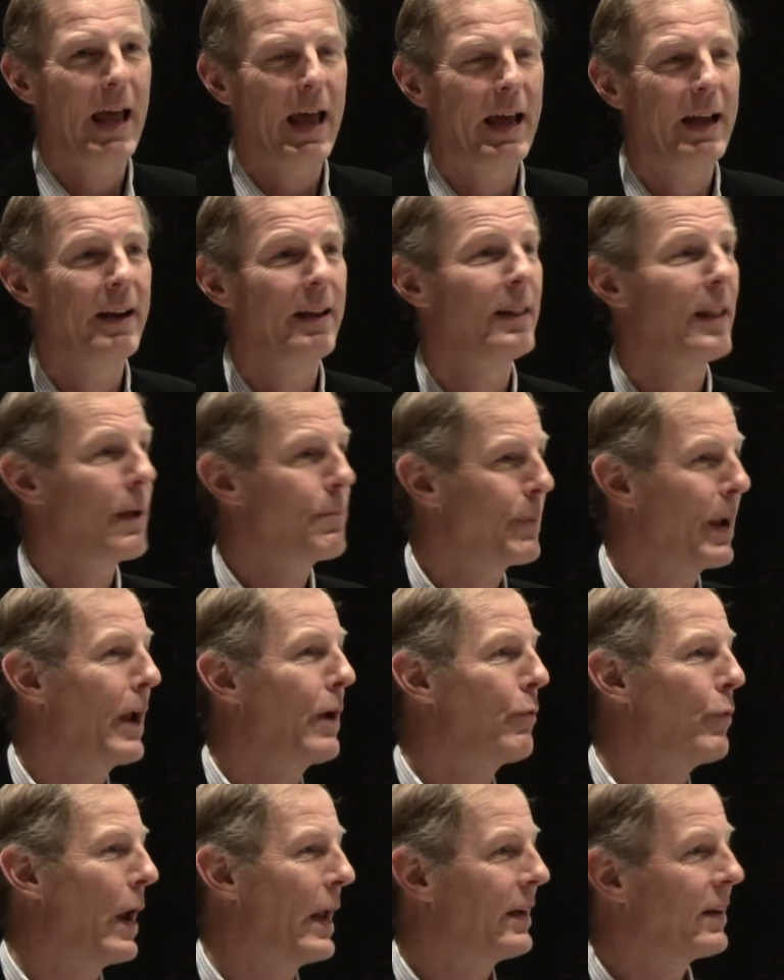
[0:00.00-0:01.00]
land and they
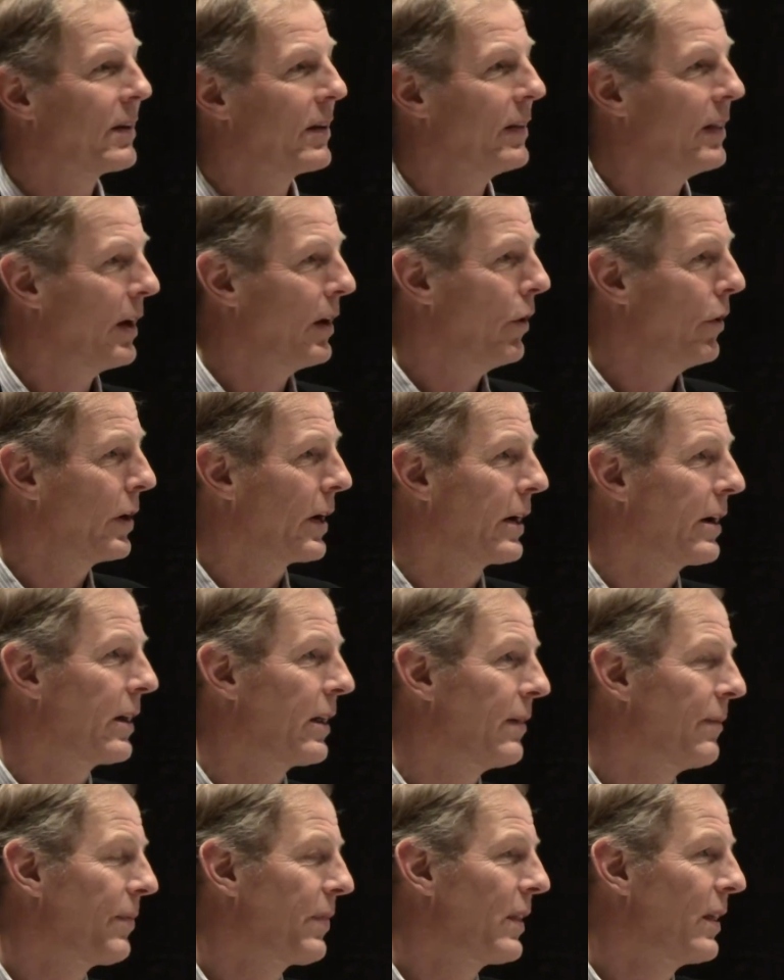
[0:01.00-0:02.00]
pay rent to the lord.